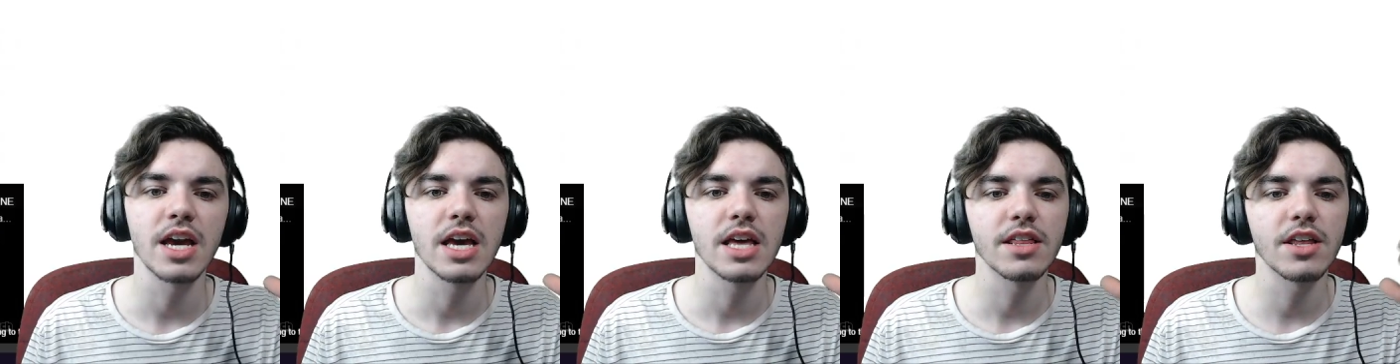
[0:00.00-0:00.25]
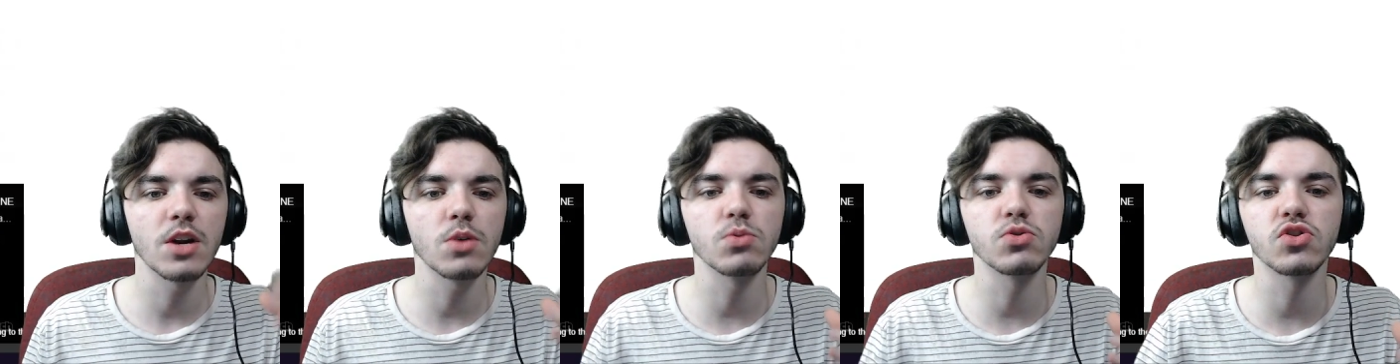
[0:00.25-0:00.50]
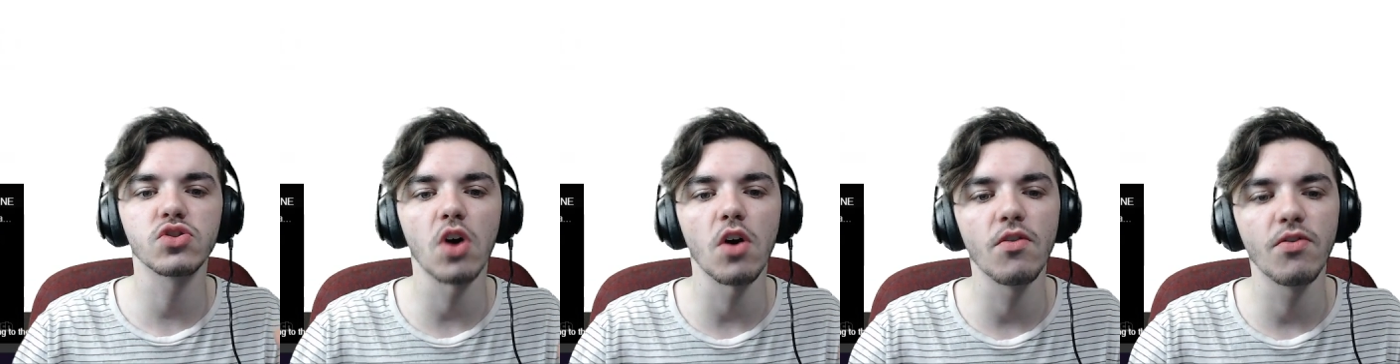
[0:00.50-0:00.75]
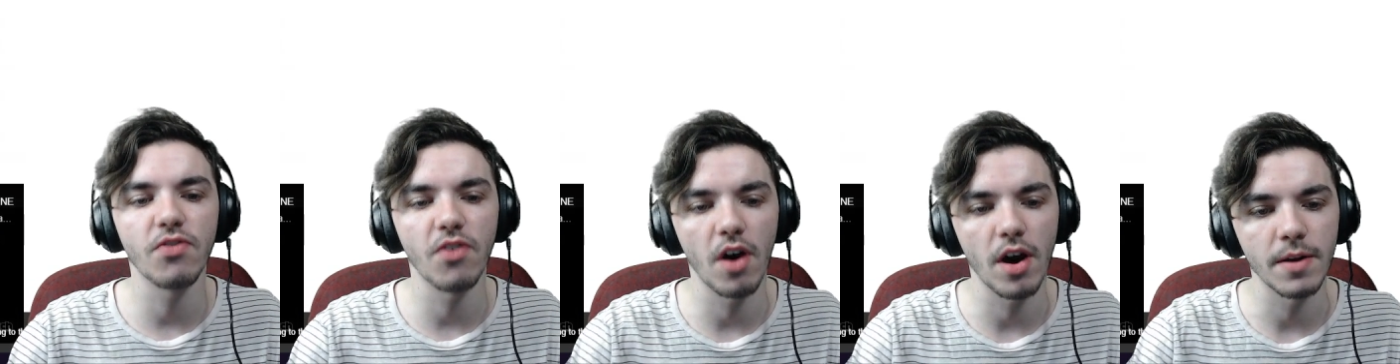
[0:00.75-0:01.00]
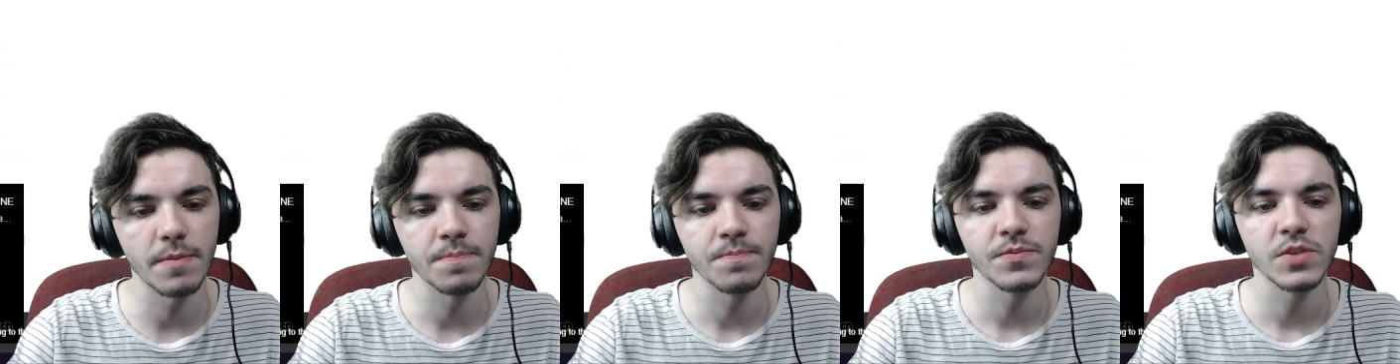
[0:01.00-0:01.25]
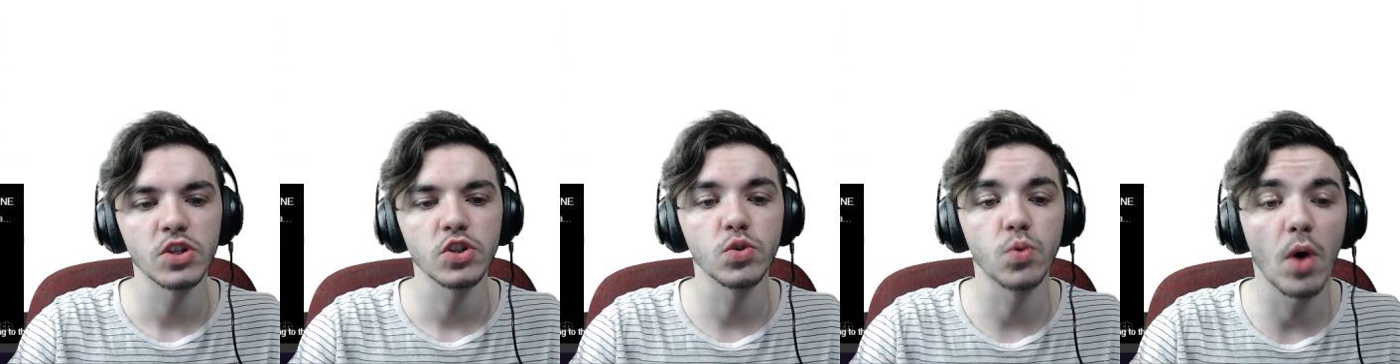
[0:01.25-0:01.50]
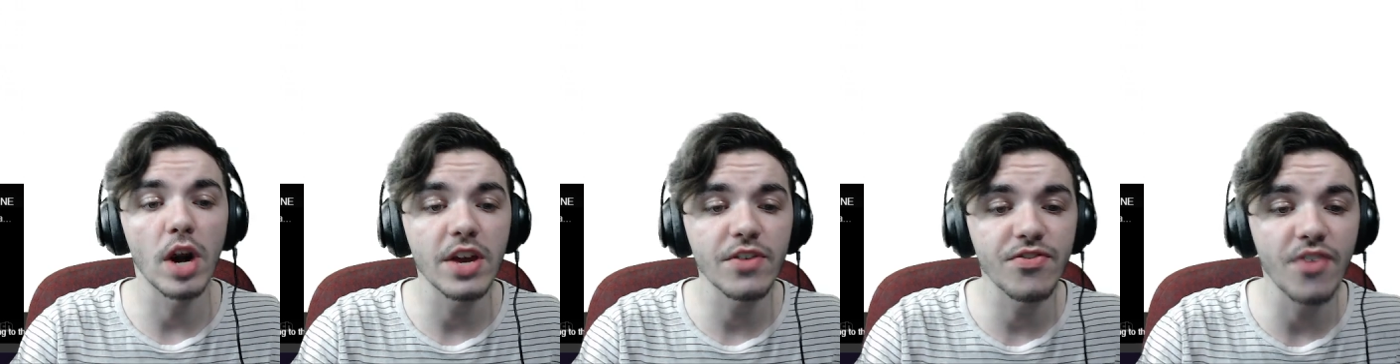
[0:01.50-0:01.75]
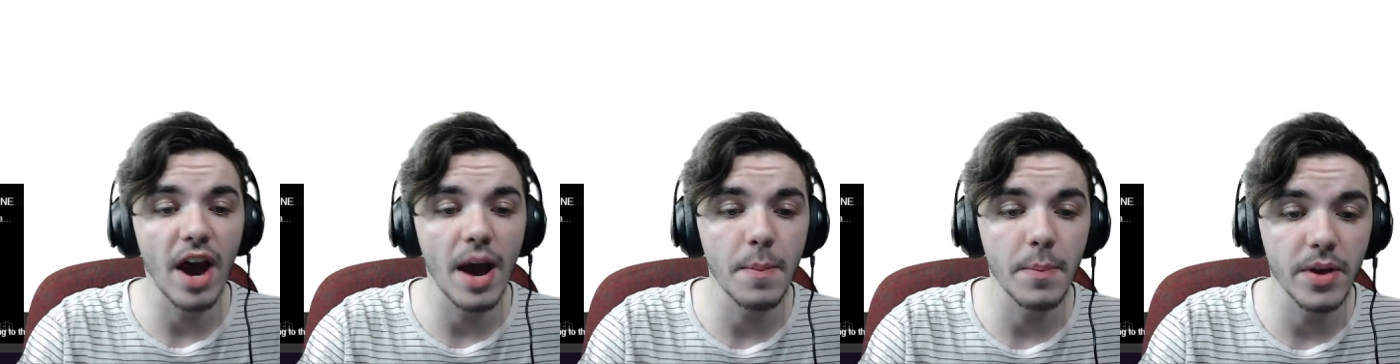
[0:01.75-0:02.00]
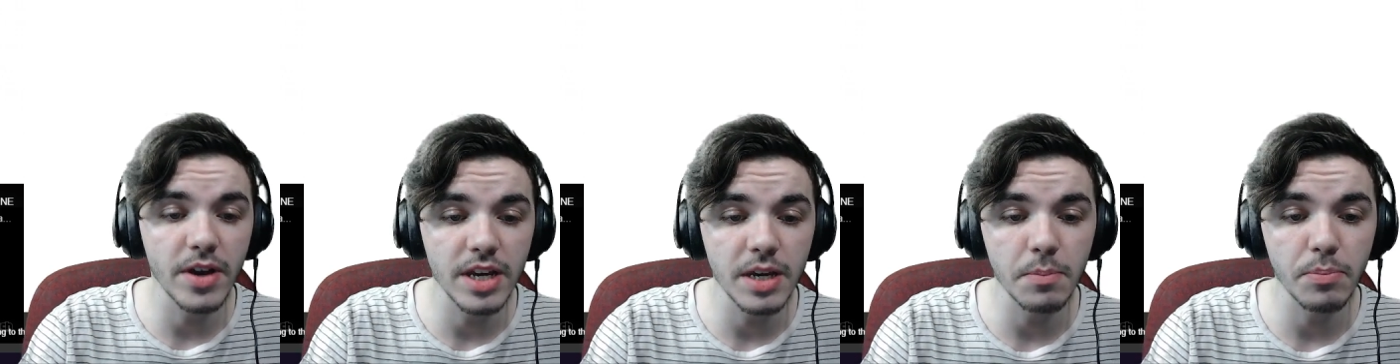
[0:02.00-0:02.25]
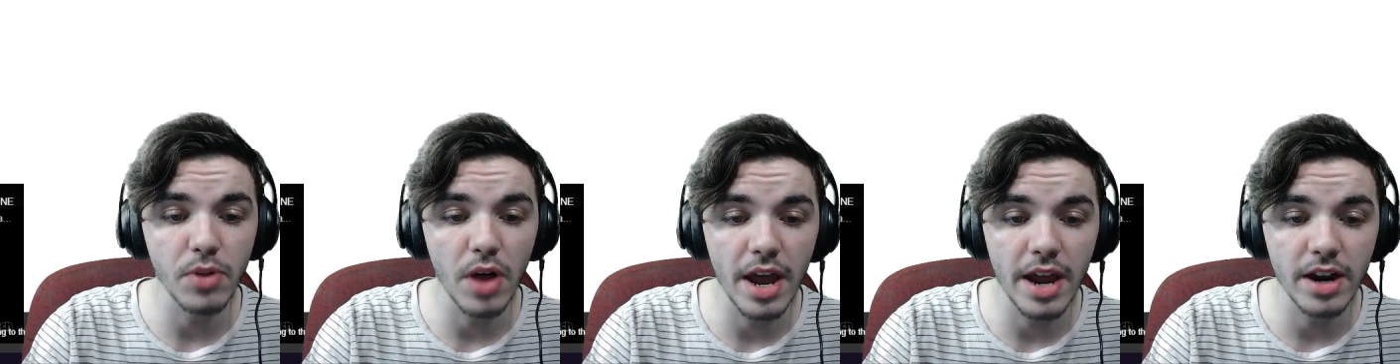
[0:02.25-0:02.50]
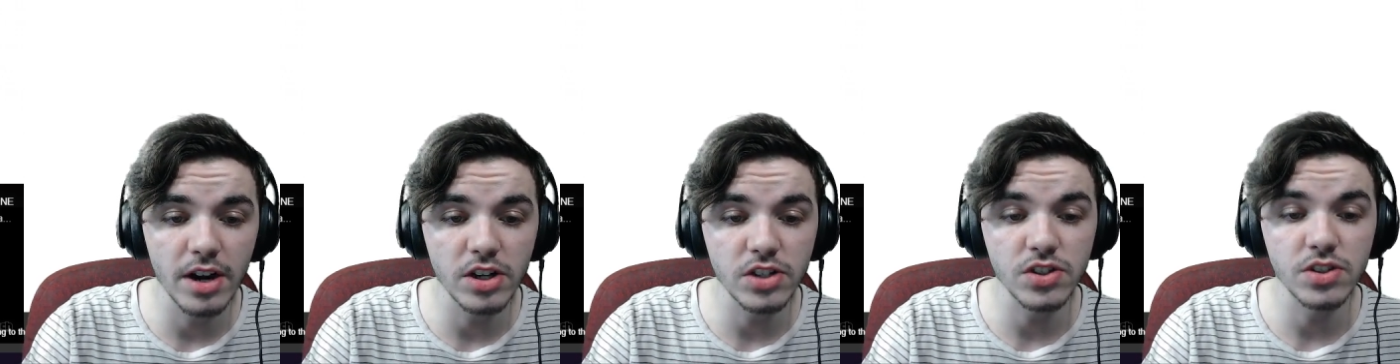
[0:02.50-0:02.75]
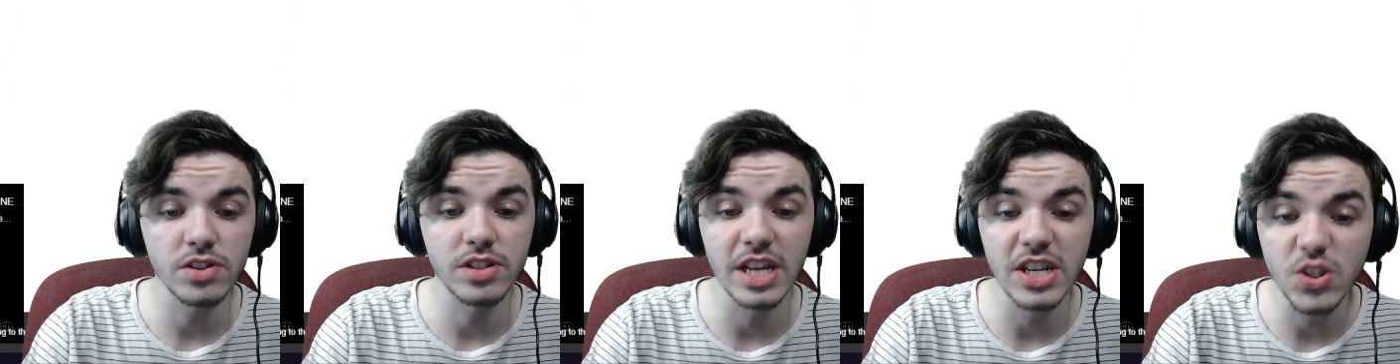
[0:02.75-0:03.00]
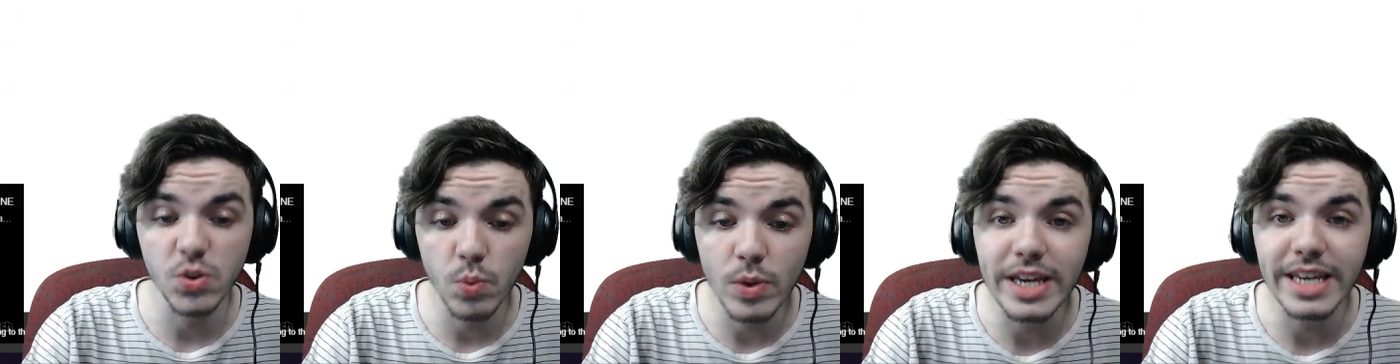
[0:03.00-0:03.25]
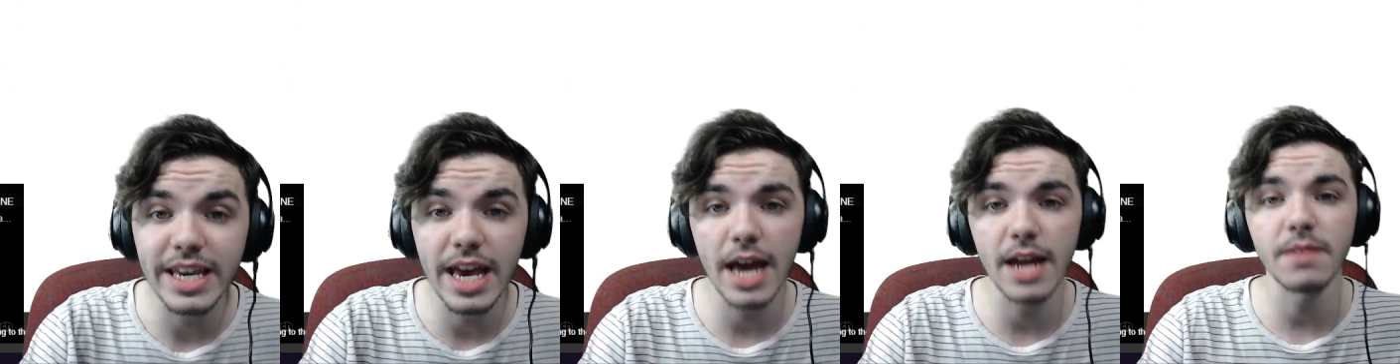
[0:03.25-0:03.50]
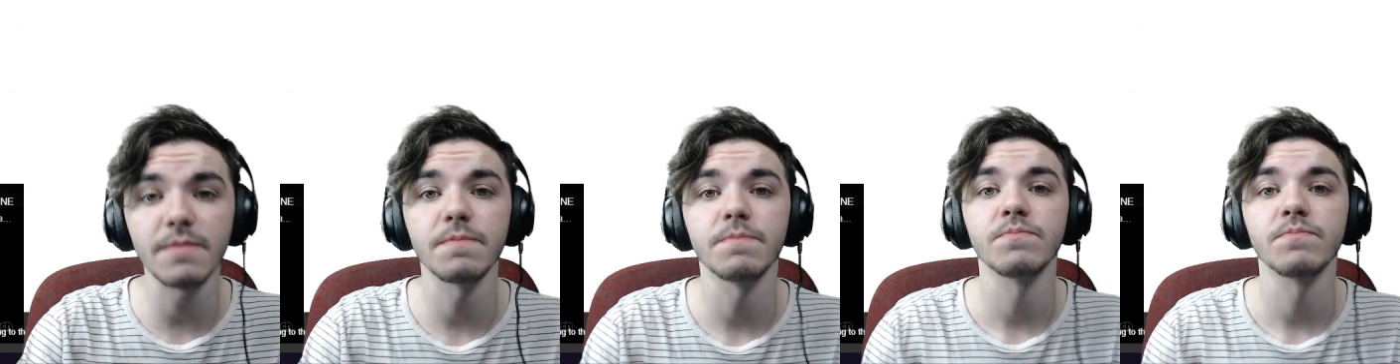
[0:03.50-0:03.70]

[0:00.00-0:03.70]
that it was so fun. 25 million players this weekend.